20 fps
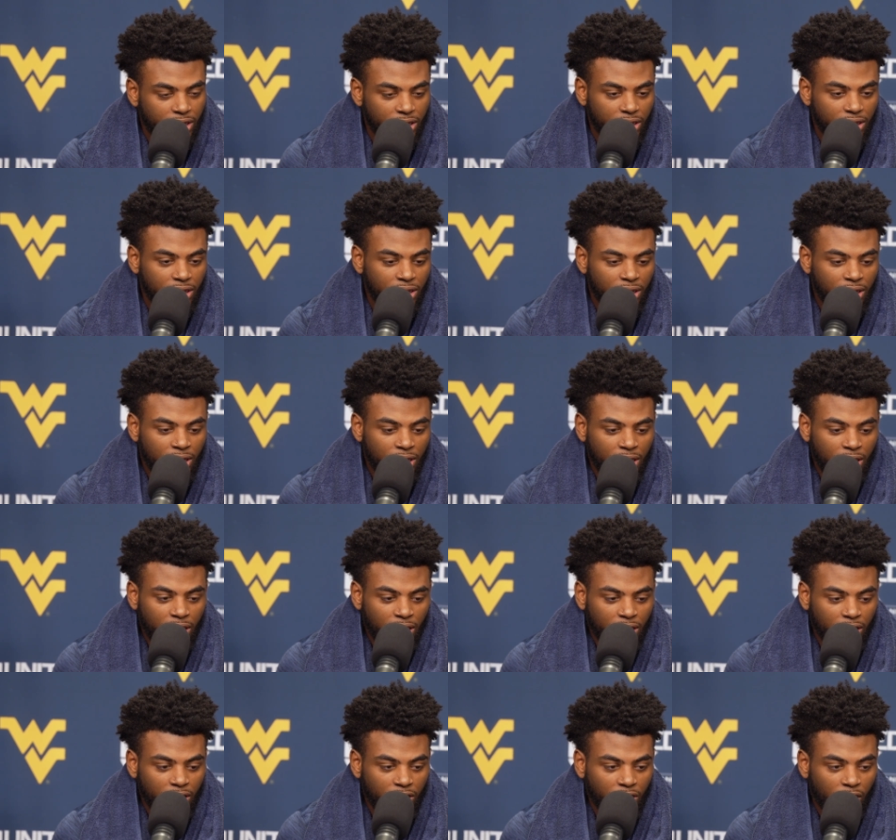And,
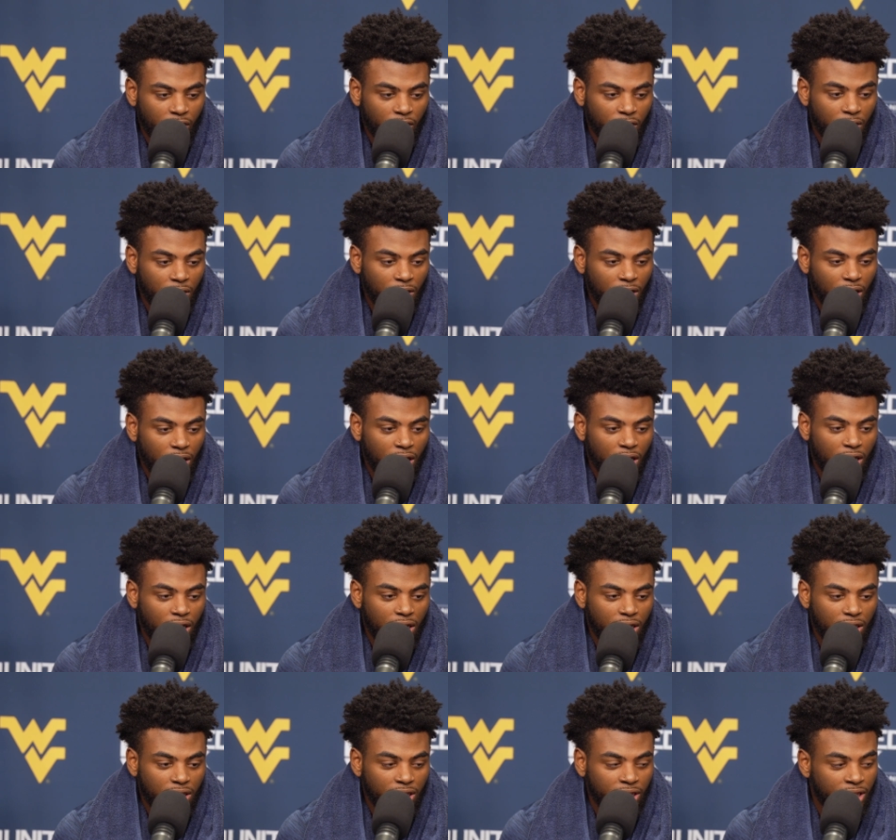you know,
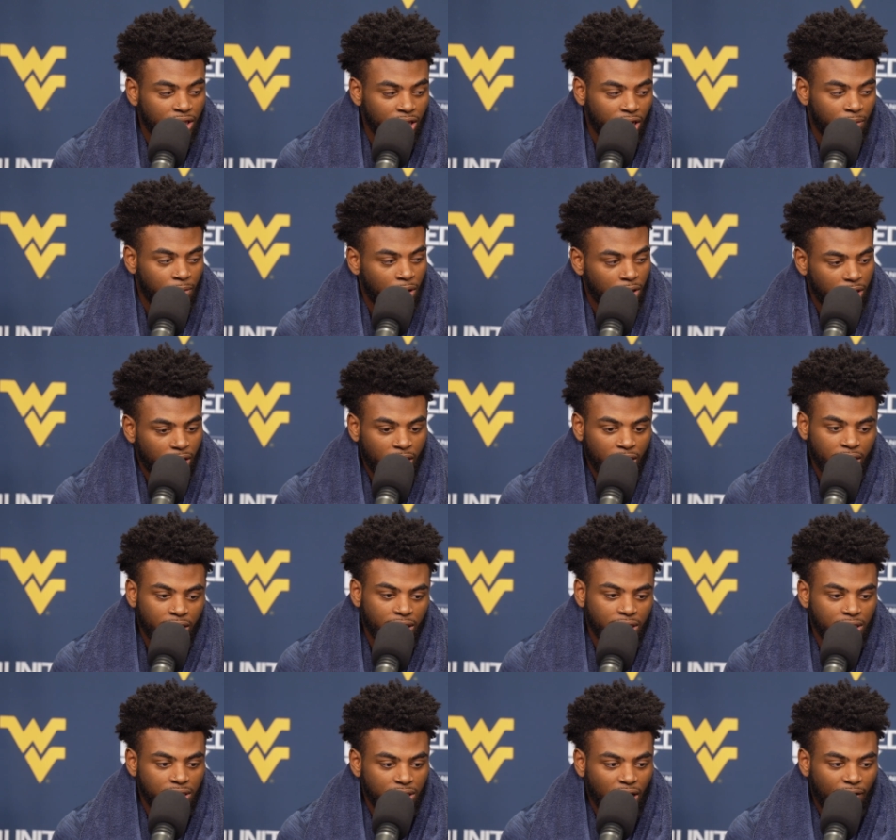uh, the good thing about that
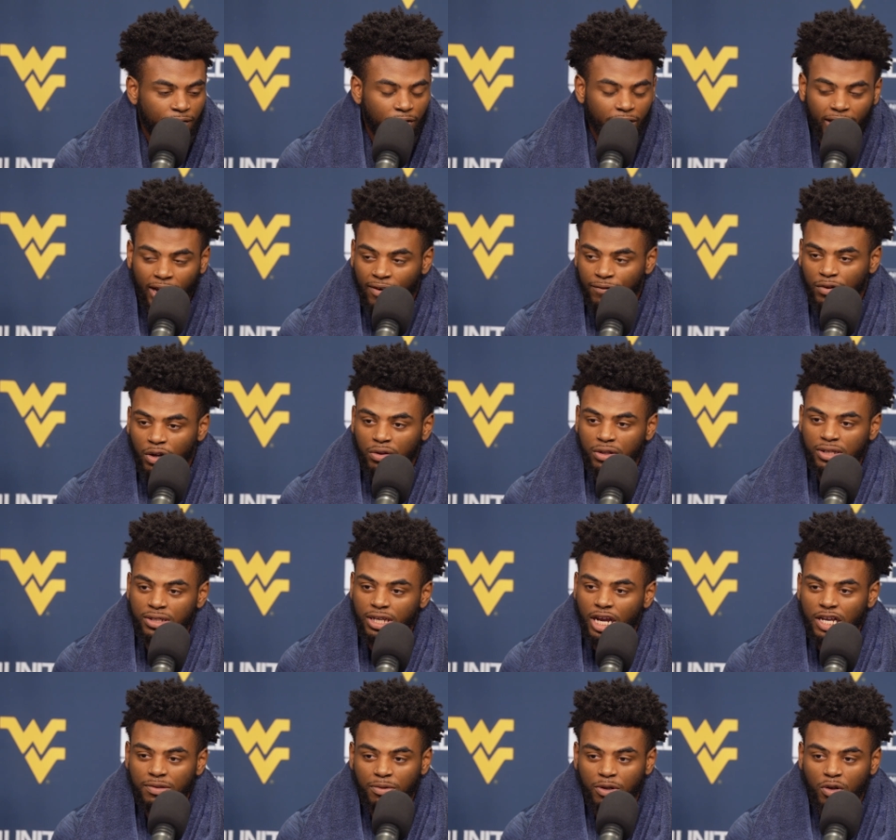is I feel like I've known
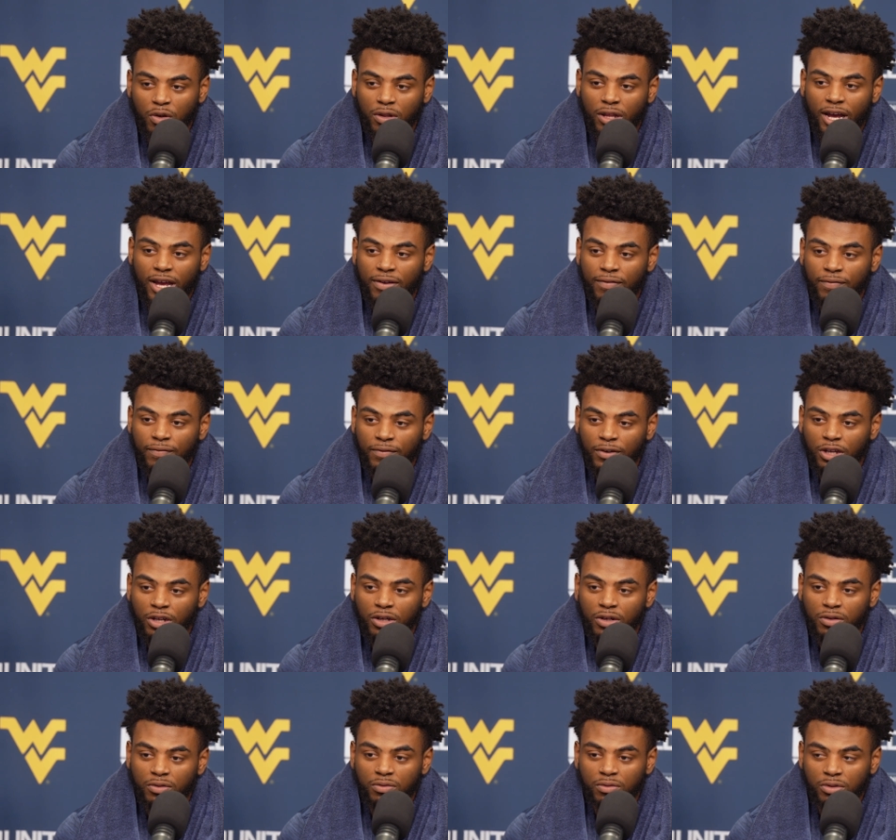these guys my whole life, you
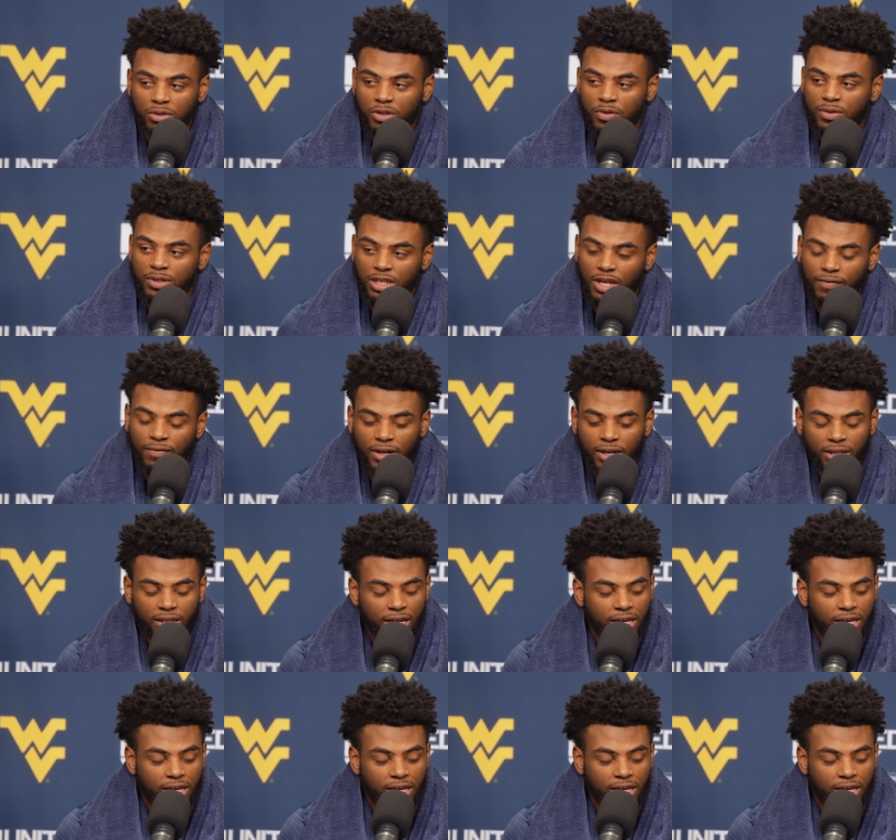know, doing stuff like